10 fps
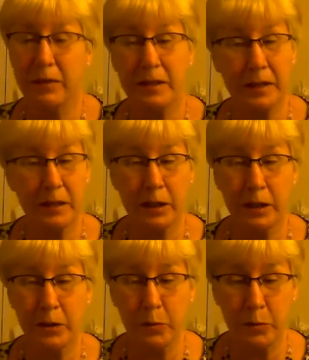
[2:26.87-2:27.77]
Next
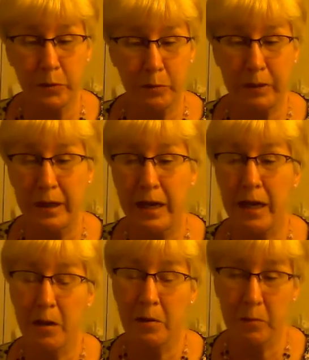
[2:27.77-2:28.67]
year will be
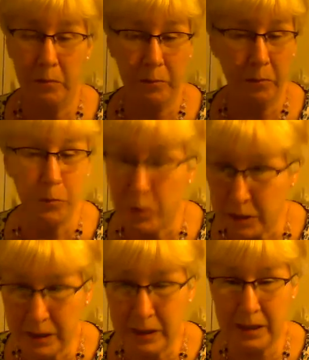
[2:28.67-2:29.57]
more
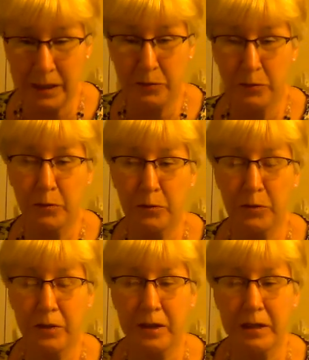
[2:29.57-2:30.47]
successful
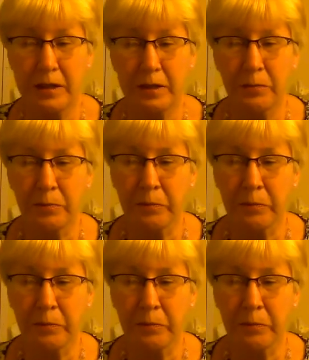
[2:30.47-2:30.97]
for us.